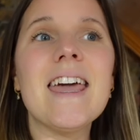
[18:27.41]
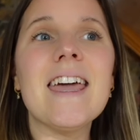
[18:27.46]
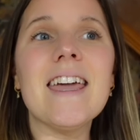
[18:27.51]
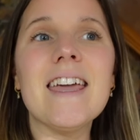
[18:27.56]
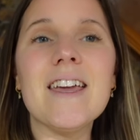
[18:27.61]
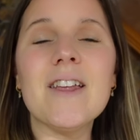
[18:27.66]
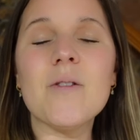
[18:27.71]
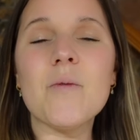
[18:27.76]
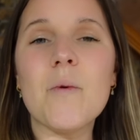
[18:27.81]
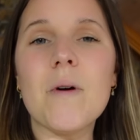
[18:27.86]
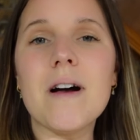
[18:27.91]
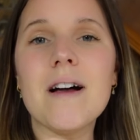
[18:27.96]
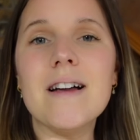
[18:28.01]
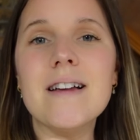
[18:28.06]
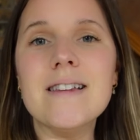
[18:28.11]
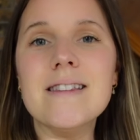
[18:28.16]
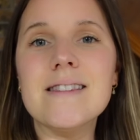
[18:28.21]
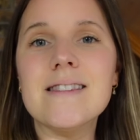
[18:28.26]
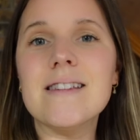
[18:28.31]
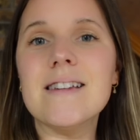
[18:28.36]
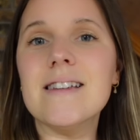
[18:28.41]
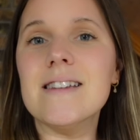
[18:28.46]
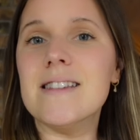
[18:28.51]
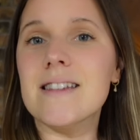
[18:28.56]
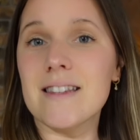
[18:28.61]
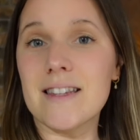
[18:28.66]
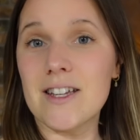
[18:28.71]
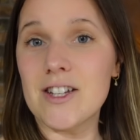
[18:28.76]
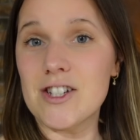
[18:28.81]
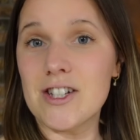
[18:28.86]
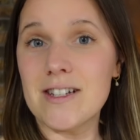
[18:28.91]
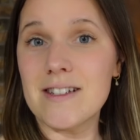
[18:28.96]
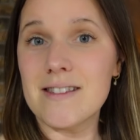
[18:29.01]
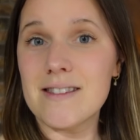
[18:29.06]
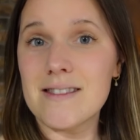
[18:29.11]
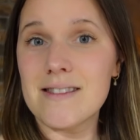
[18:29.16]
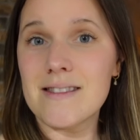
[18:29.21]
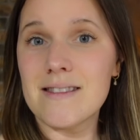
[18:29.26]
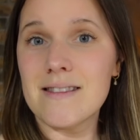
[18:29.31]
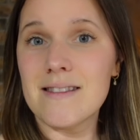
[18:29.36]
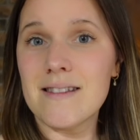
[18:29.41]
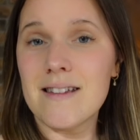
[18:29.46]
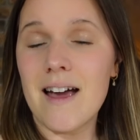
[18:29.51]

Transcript: It was delicious.